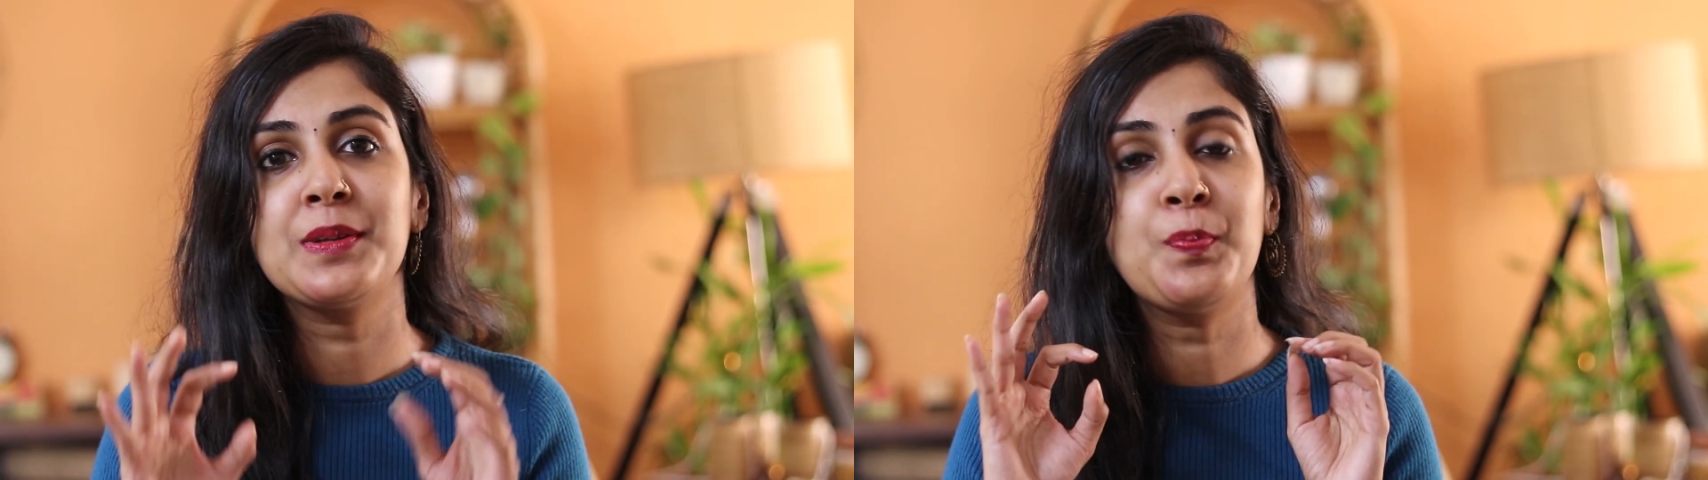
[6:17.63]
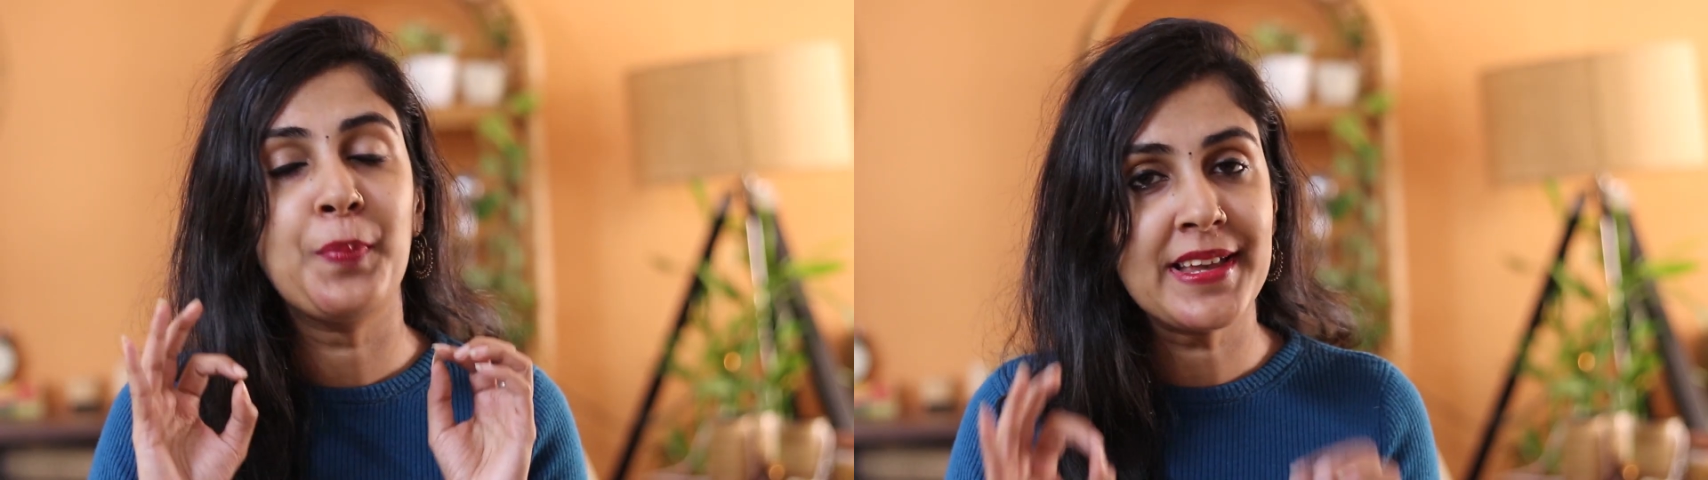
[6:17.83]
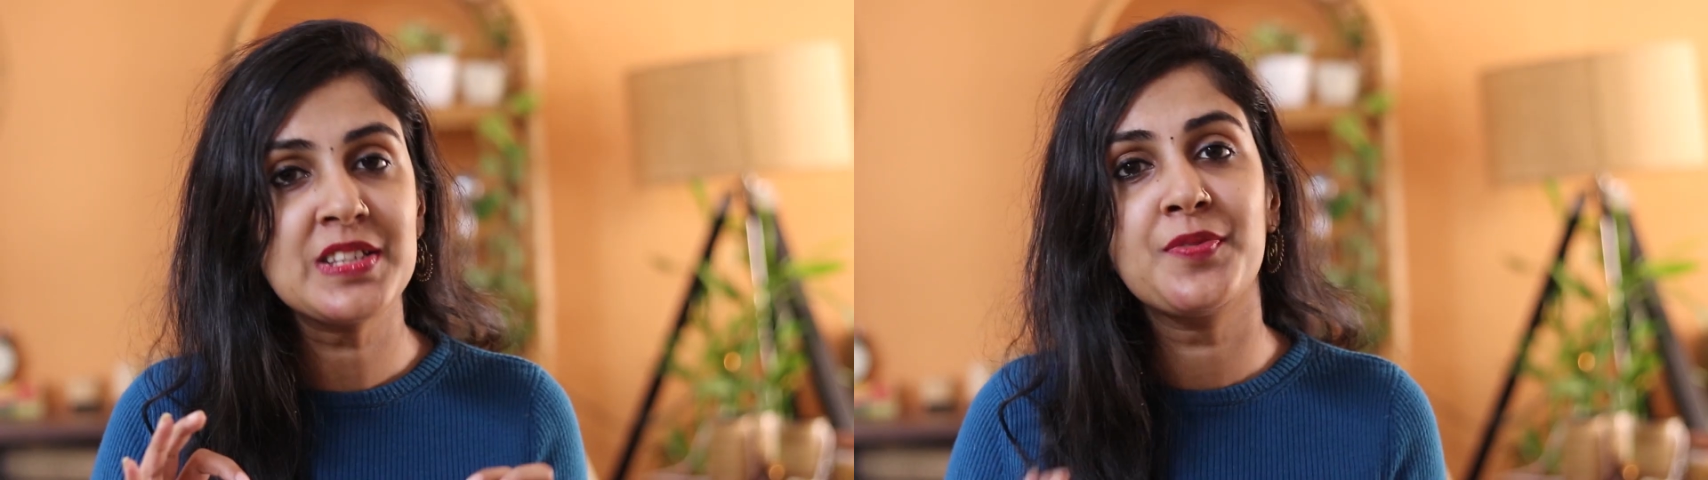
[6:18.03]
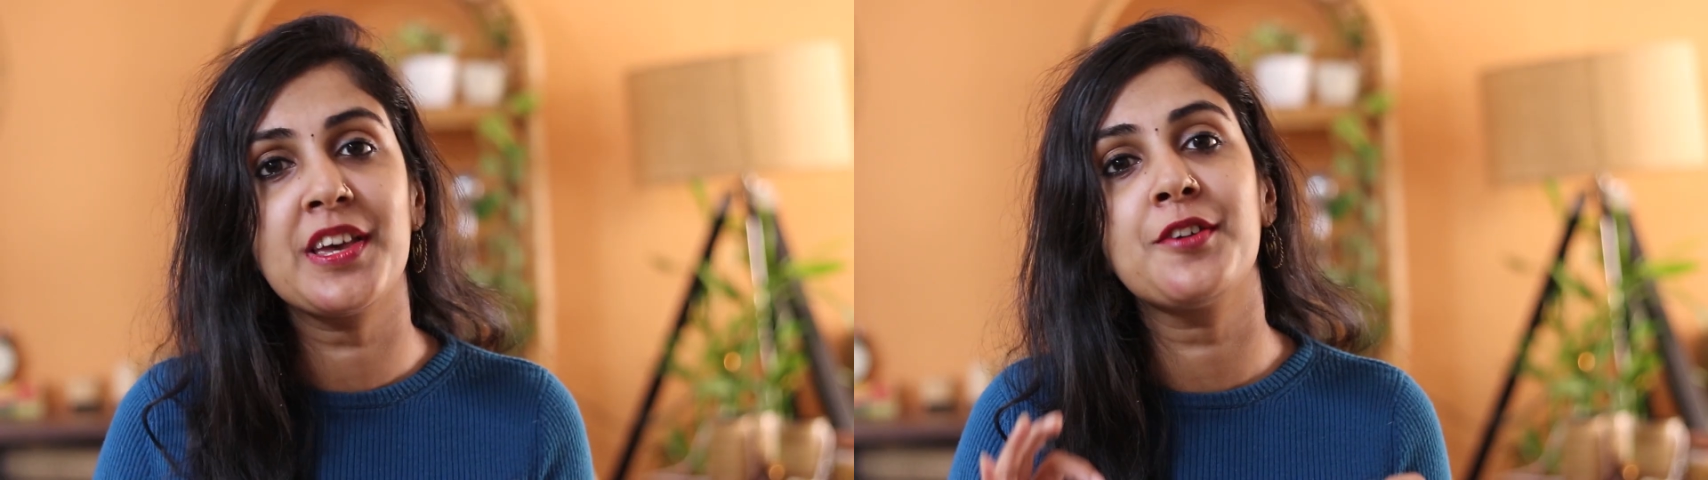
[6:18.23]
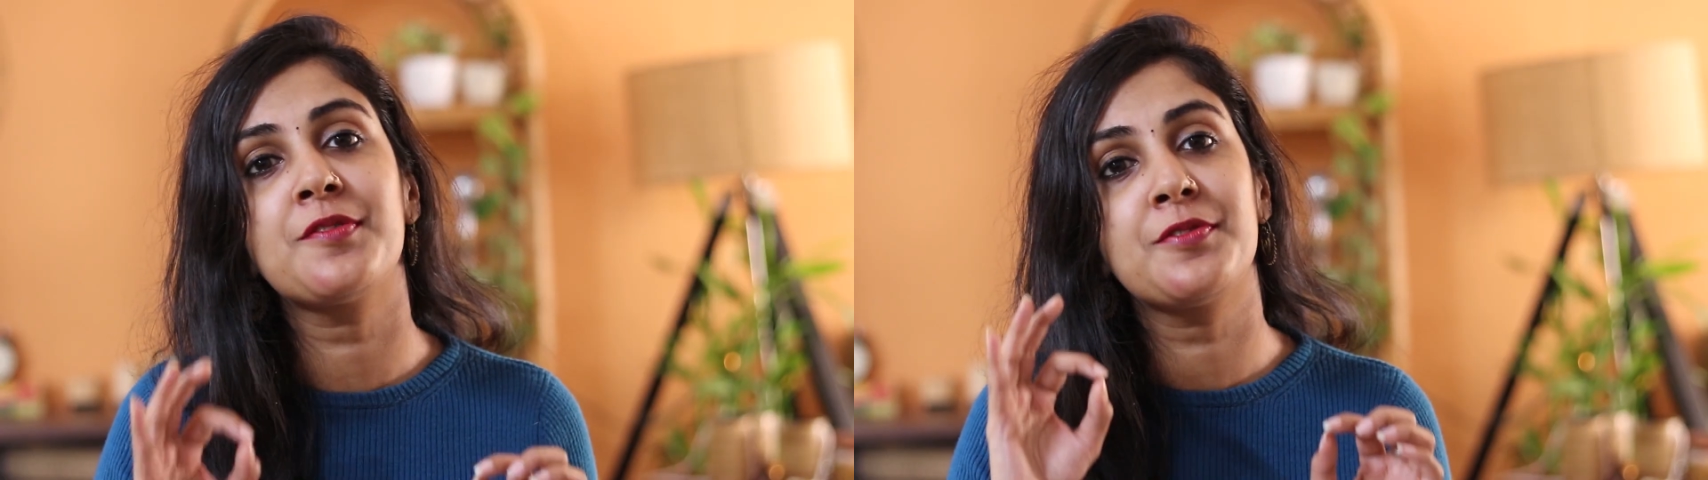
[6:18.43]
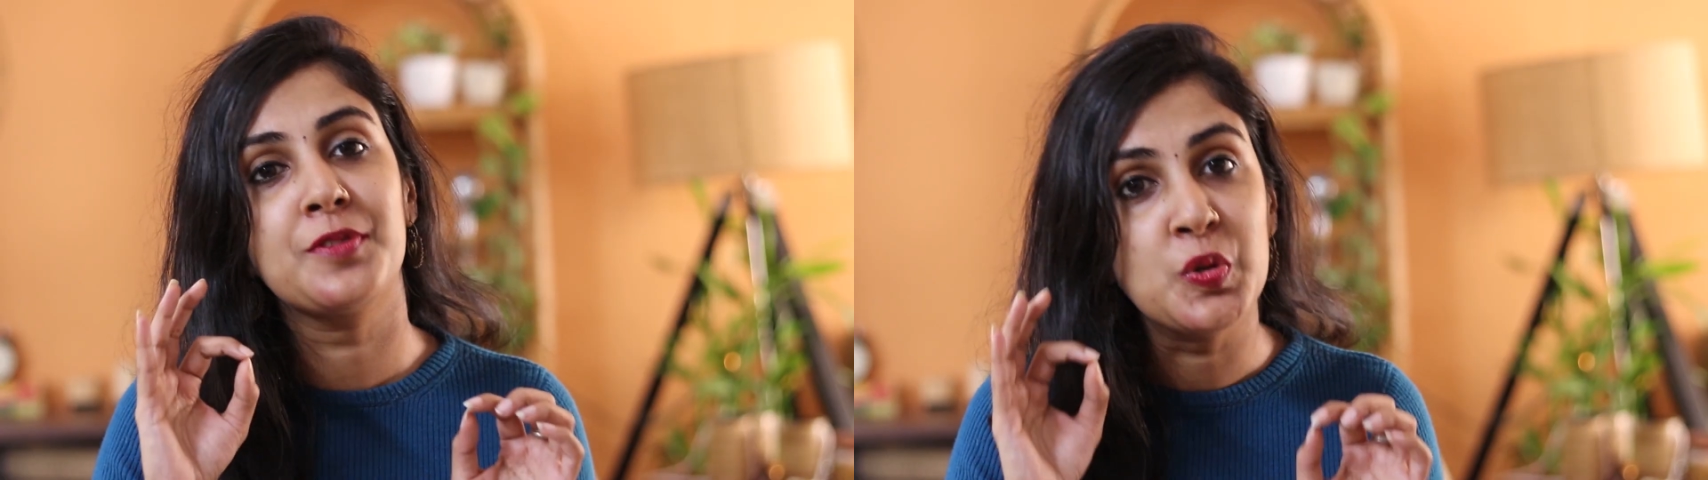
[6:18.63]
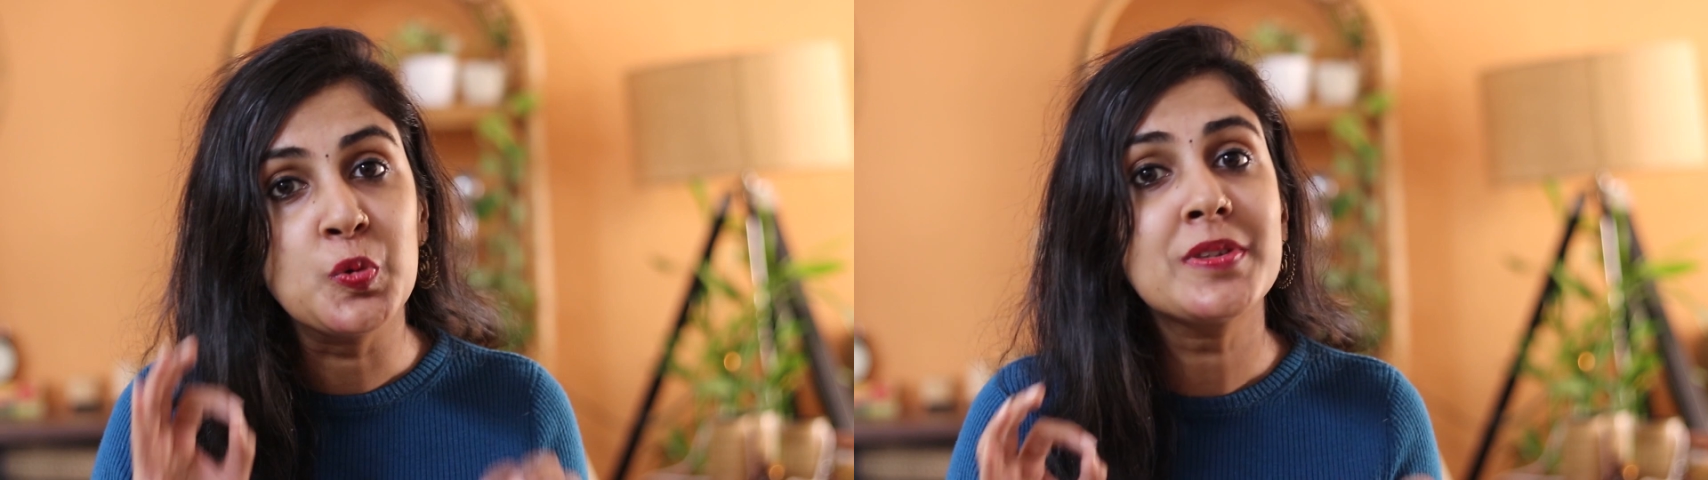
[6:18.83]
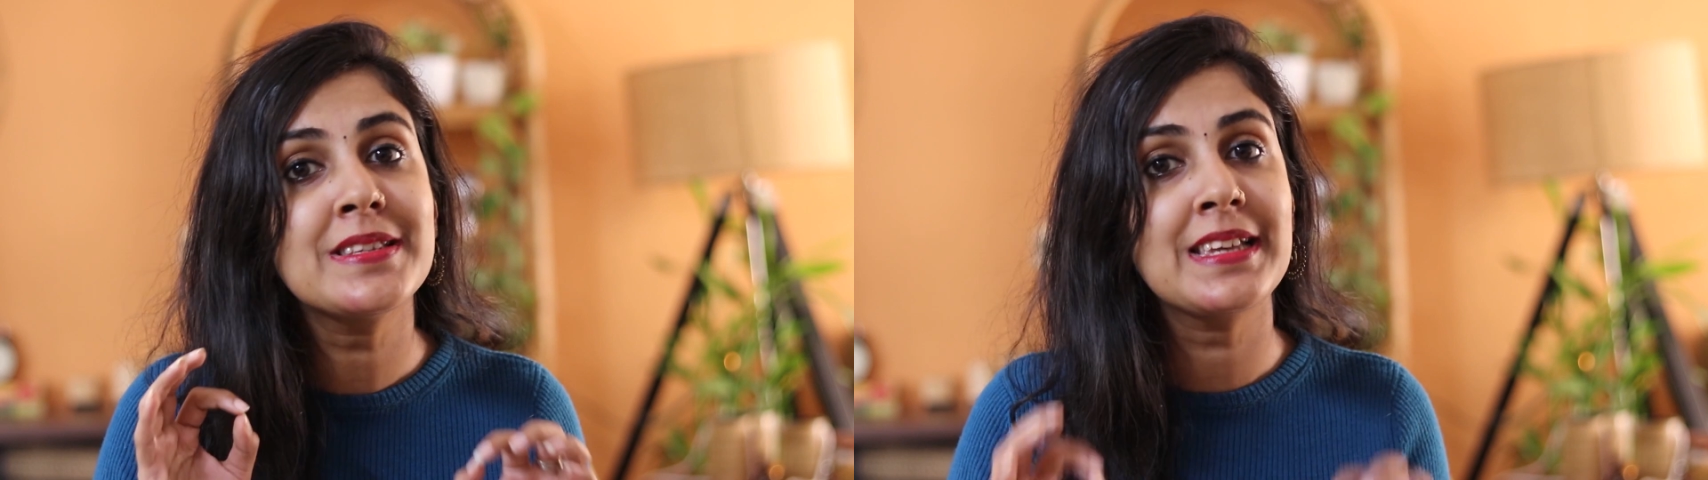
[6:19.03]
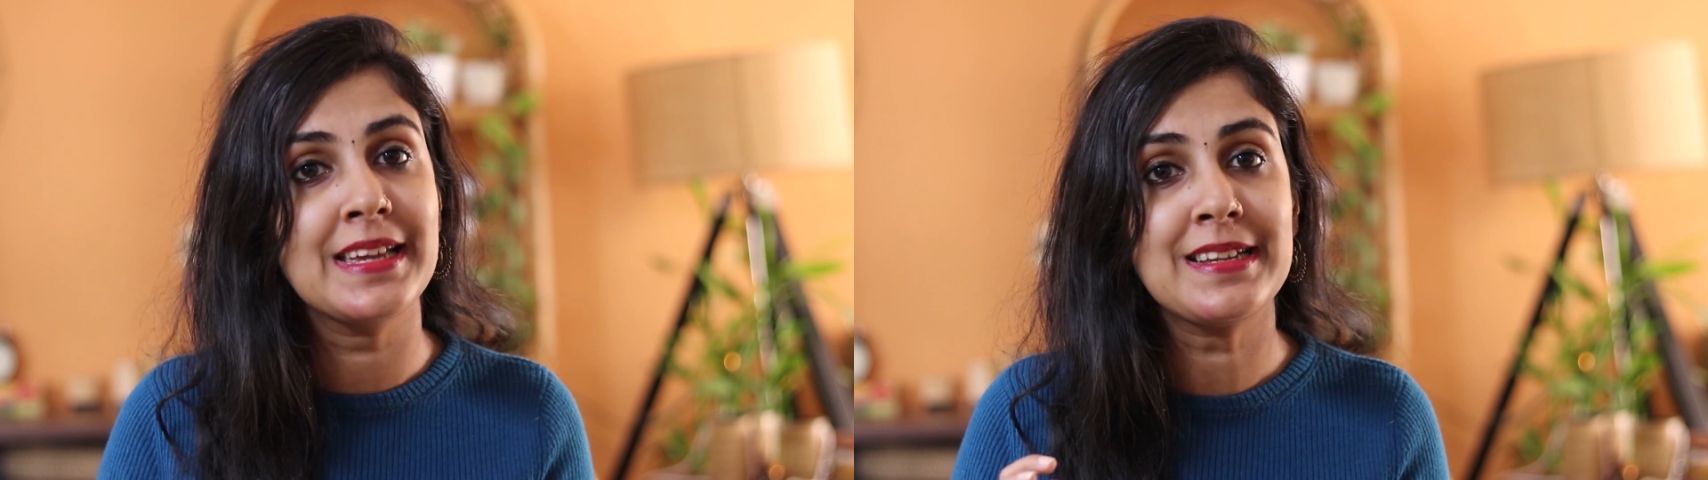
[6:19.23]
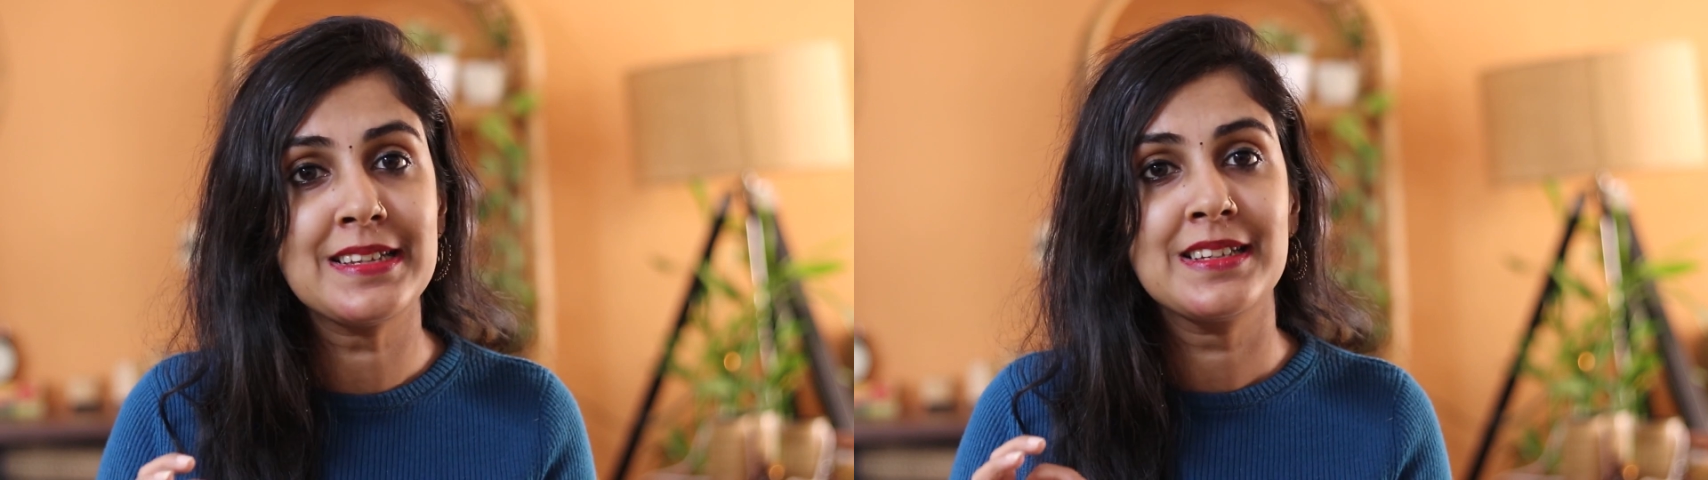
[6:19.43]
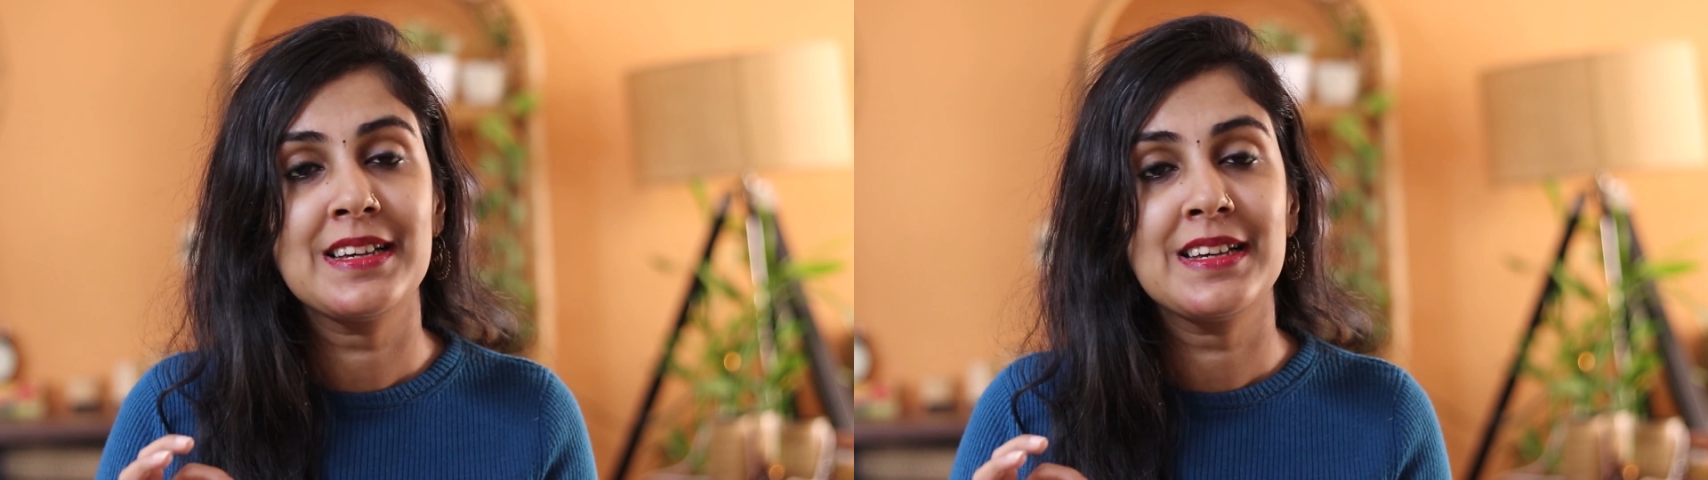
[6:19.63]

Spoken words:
the best way of using it,